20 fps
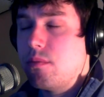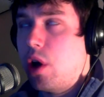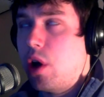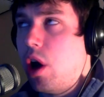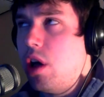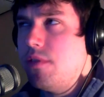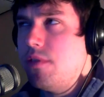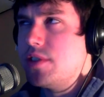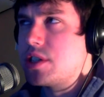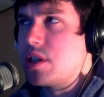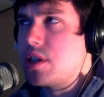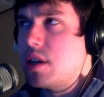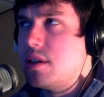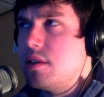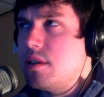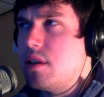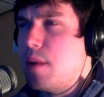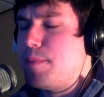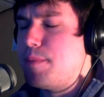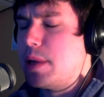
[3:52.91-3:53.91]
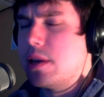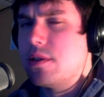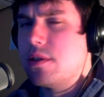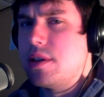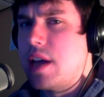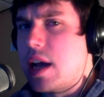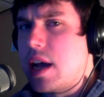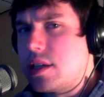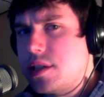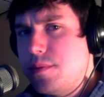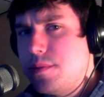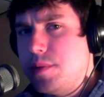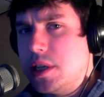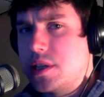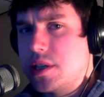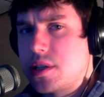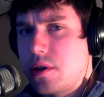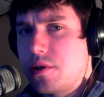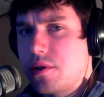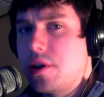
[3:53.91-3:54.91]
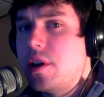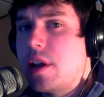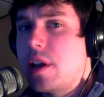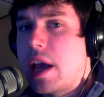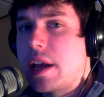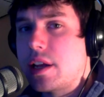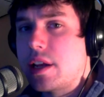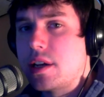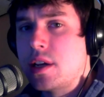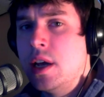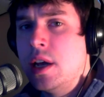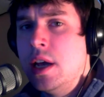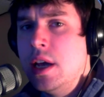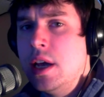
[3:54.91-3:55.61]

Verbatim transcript: all of a sudden appeared not to be so good at it.